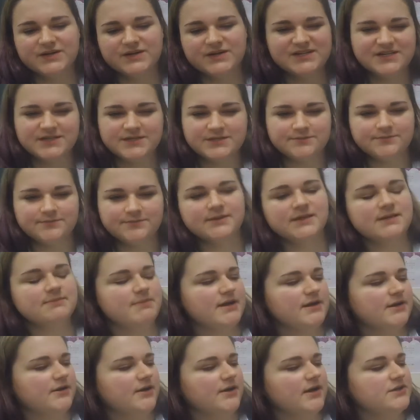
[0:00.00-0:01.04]
It doesn't really
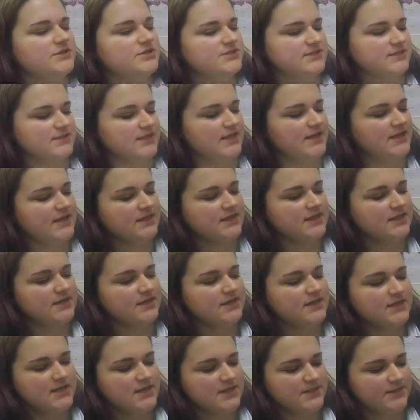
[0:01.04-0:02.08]
matter. I just like that